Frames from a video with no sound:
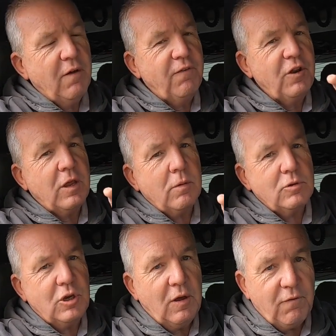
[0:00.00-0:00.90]
fitting them
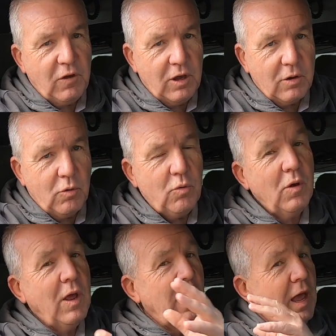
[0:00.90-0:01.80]
to your vehicle
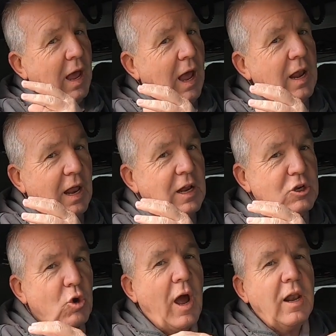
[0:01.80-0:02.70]
and any
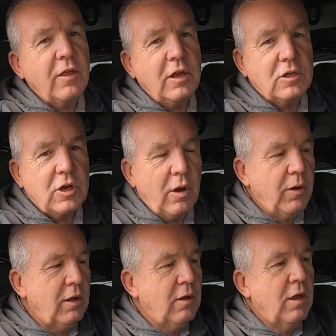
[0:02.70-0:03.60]
trailer that you're towing,